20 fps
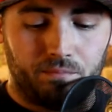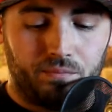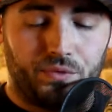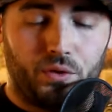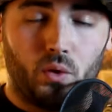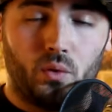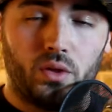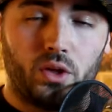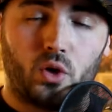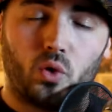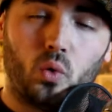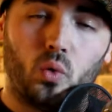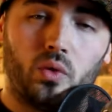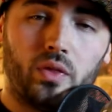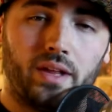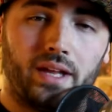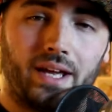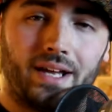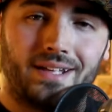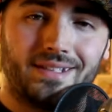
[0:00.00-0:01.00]
The only cool
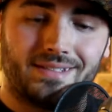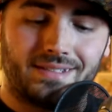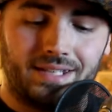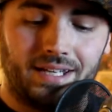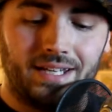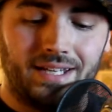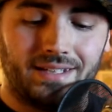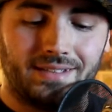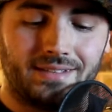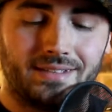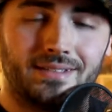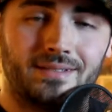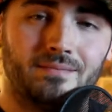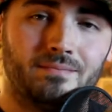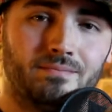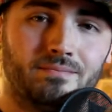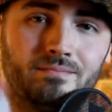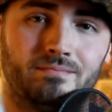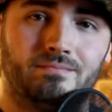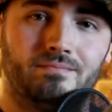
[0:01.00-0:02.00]
thing I could say is
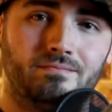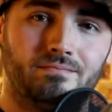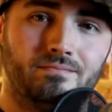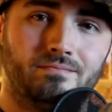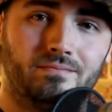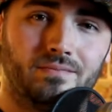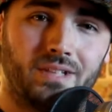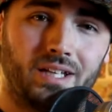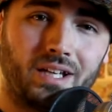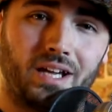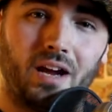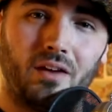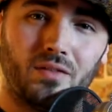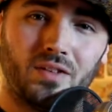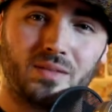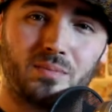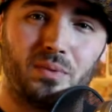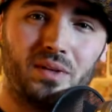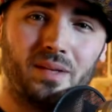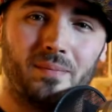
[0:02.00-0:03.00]
the
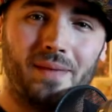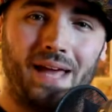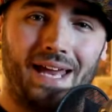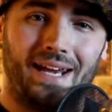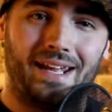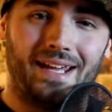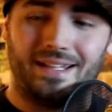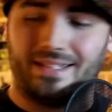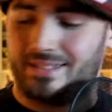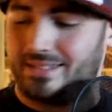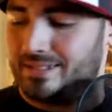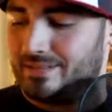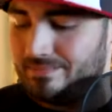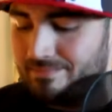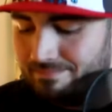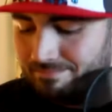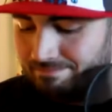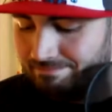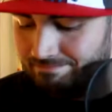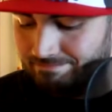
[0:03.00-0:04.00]
cover's pretty badass.
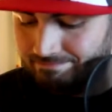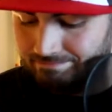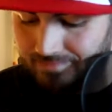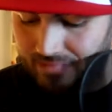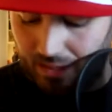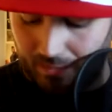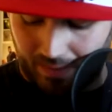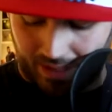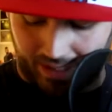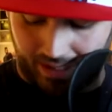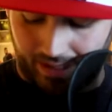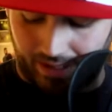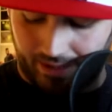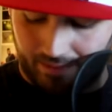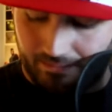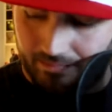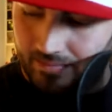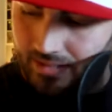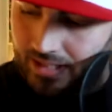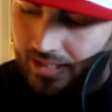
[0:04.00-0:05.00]
I'm liking
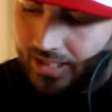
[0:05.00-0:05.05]
it.